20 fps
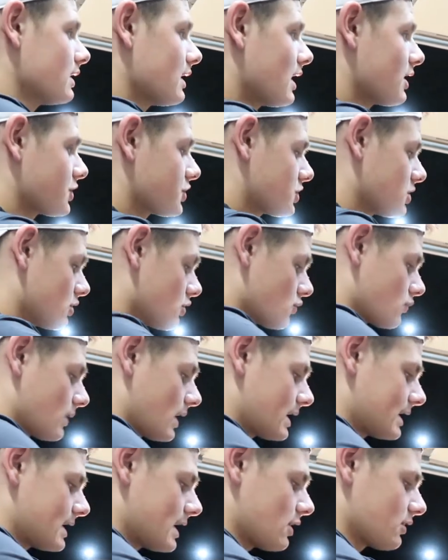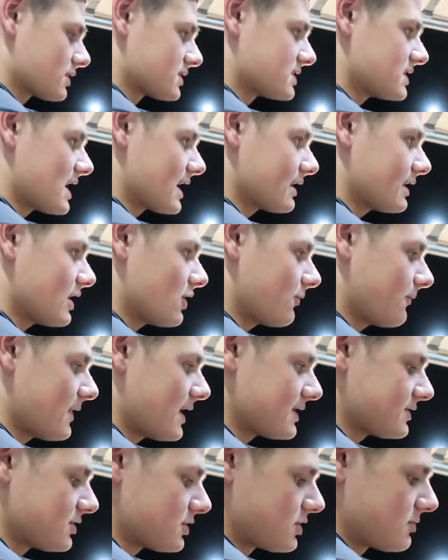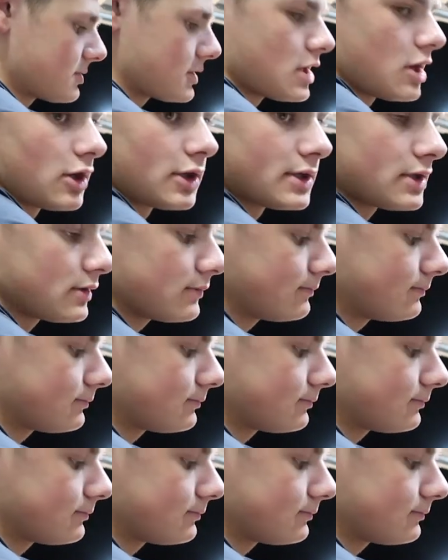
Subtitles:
I'll show you right now exactly how fast you should be going.